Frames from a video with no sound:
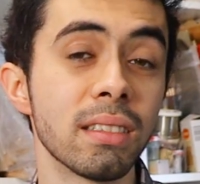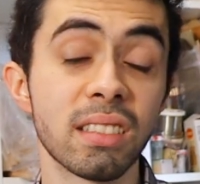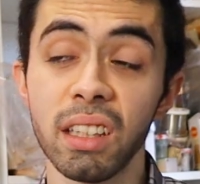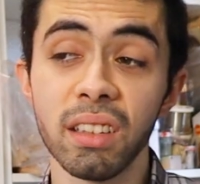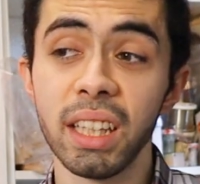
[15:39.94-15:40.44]

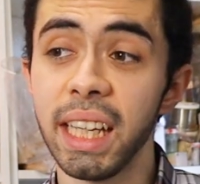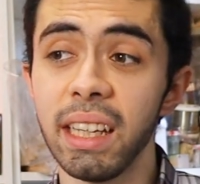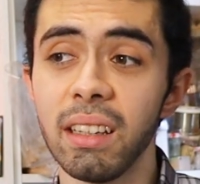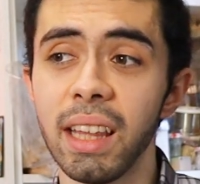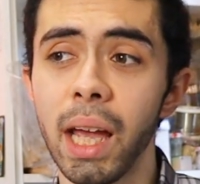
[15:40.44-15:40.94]

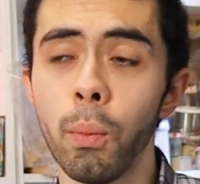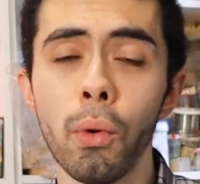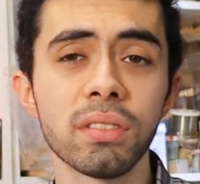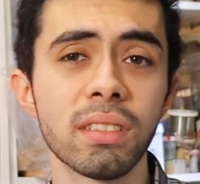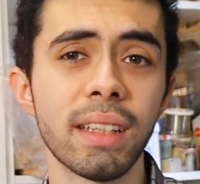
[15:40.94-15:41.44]
Suddenly, there
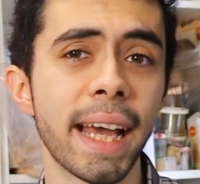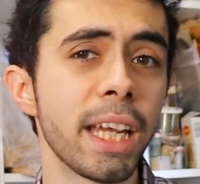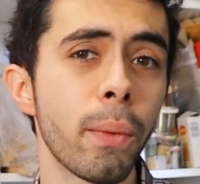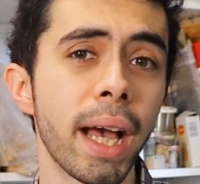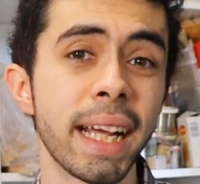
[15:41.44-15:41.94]
wasn't
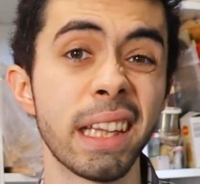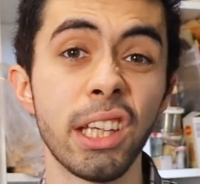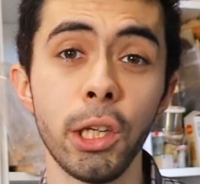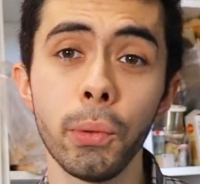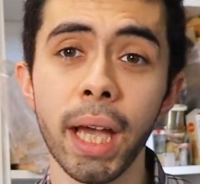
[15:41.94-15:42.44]
anywhere in
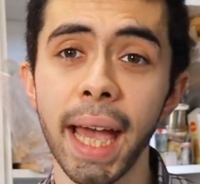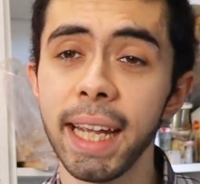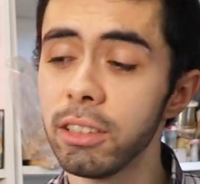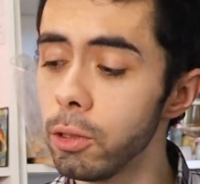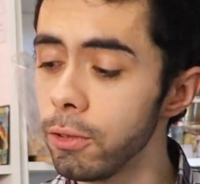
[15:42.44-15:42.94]
the
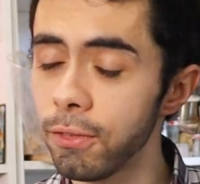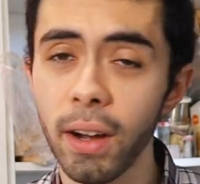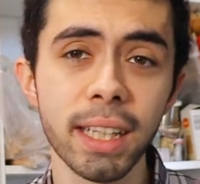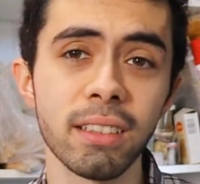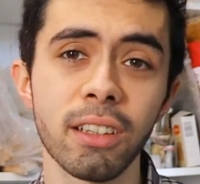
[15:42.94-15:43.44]
UK to
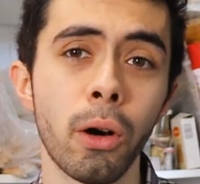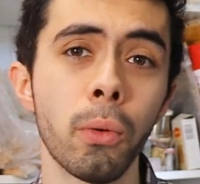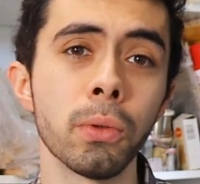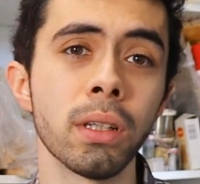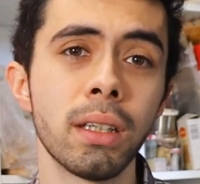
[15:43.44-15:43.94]
find
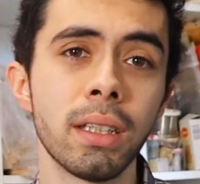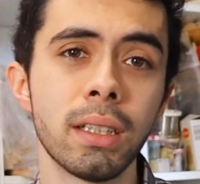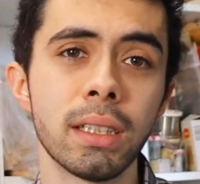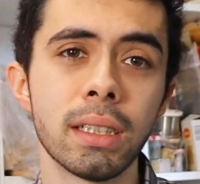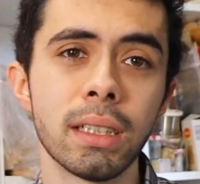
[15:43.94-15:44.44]
coal.
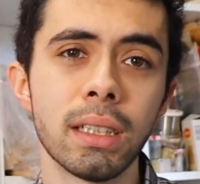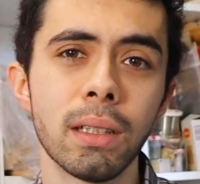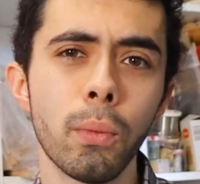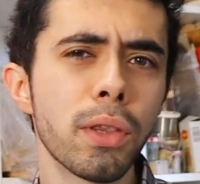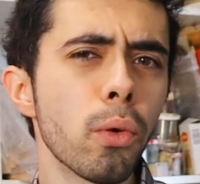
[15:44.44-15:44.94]

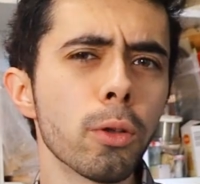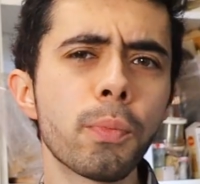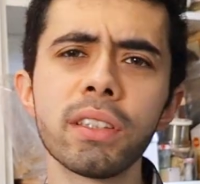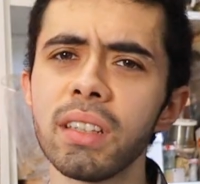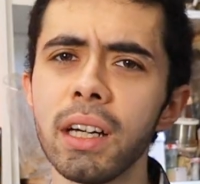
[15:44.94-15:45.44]
With all
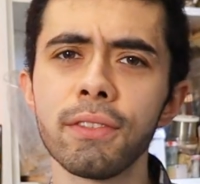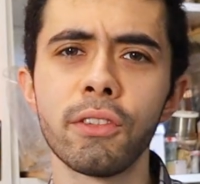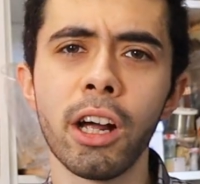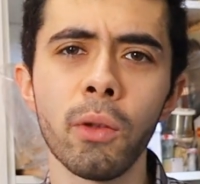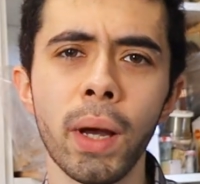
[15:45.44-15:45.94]
preserved
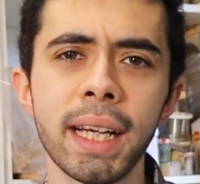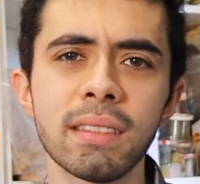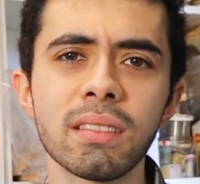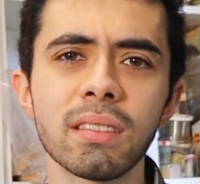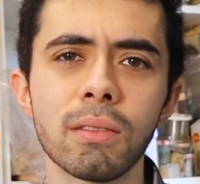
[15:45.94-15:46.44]

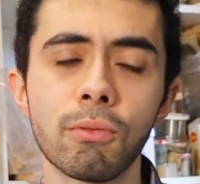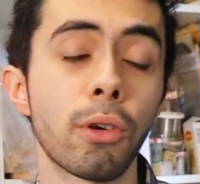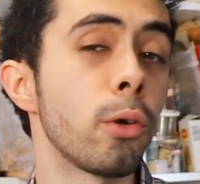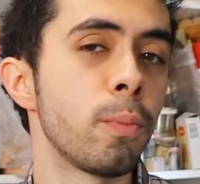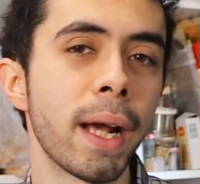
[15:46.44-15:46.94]
railways,
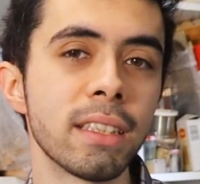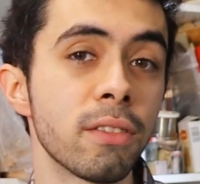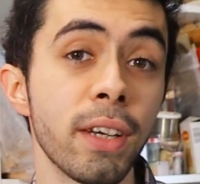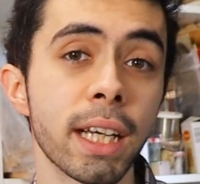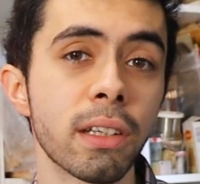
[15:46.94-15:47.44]

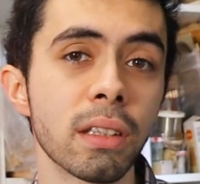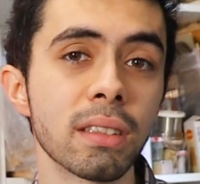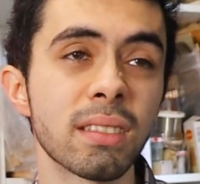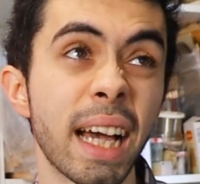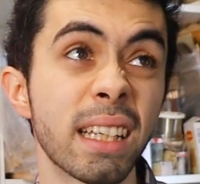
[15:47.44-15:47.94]
road-based
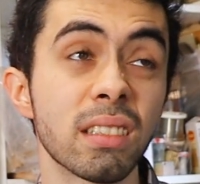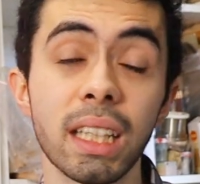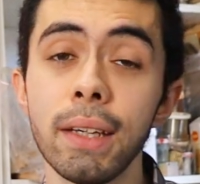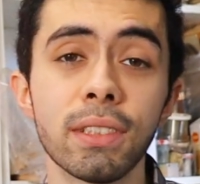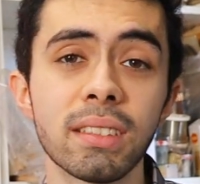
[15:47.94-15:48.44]
vehicles, and
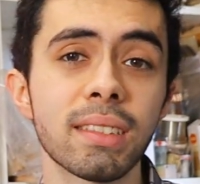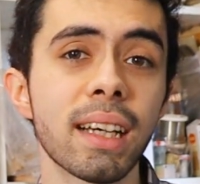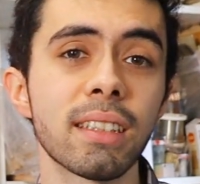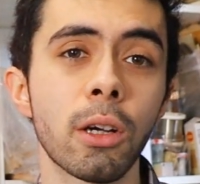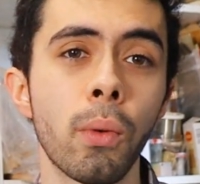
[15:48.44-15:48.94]
even
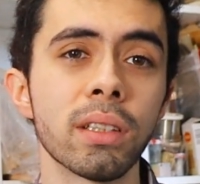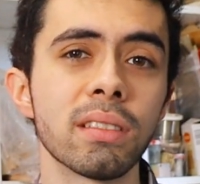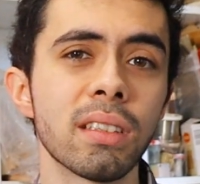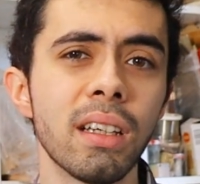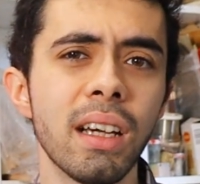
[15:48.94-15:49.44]
static
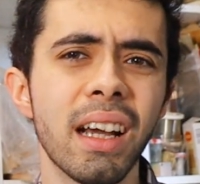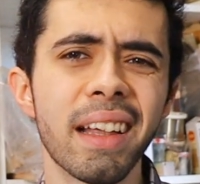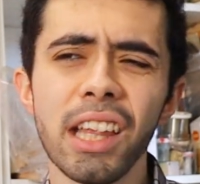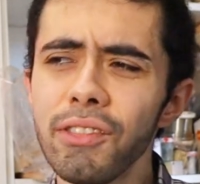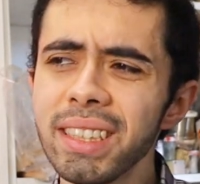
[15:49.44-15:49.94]
ones,
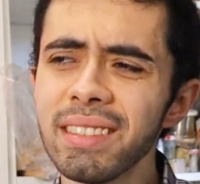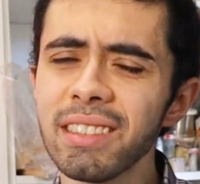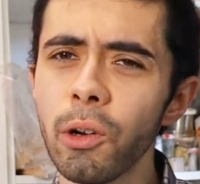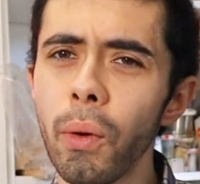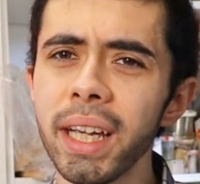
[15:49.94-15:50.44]
there
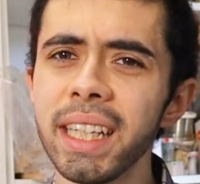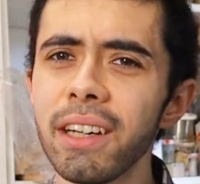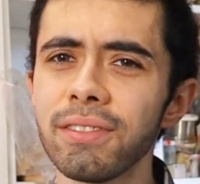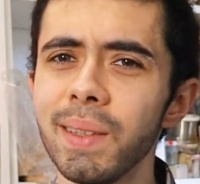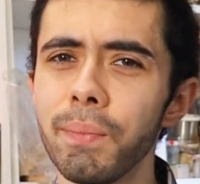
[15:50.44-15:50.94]
isn't quite
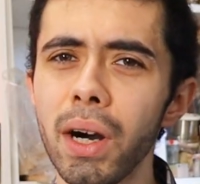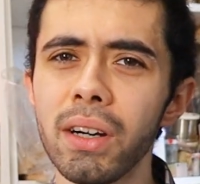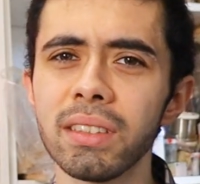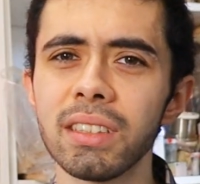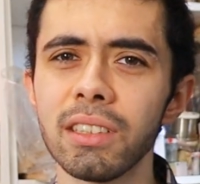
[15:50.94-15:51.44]
enough
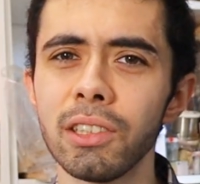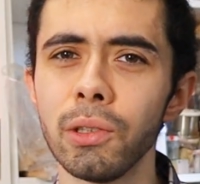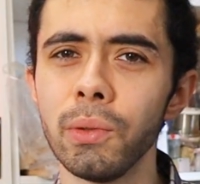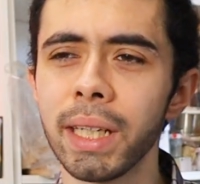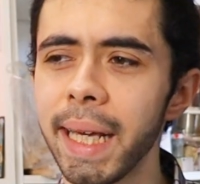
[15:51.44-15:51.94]
demand
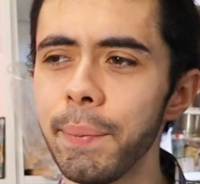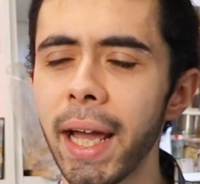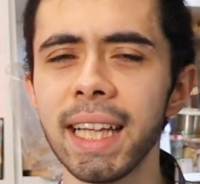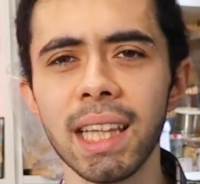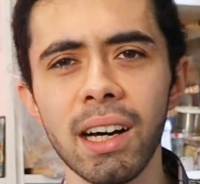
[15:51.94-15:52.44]
to keep
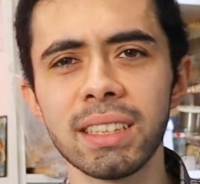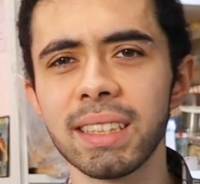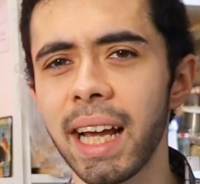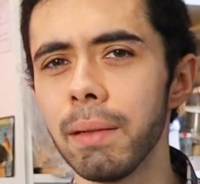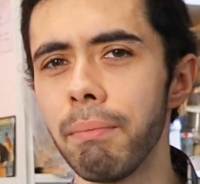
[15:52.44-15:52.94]
a
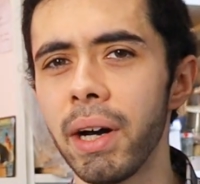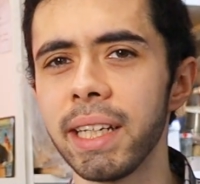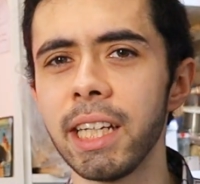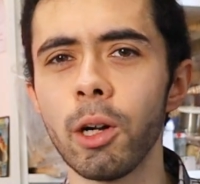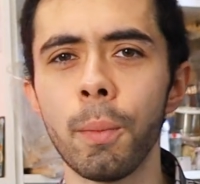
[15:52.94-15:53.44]
large-scale
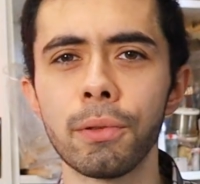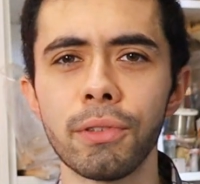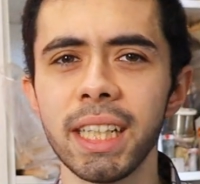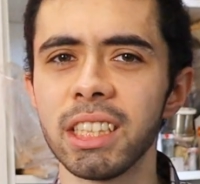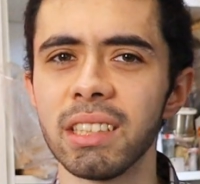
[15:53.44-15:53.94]
mine in
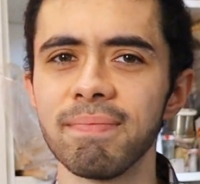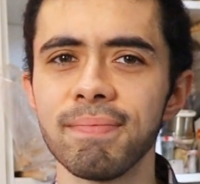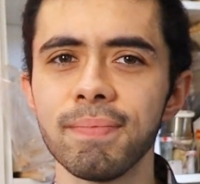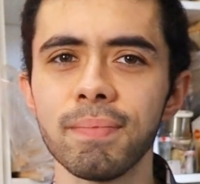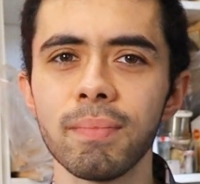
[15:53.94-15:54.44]
operation,